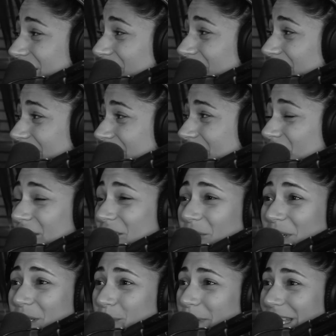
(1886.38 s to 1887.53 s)
she was. She's
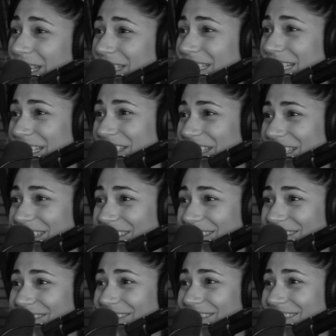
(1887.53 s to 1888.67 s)
always paying attention.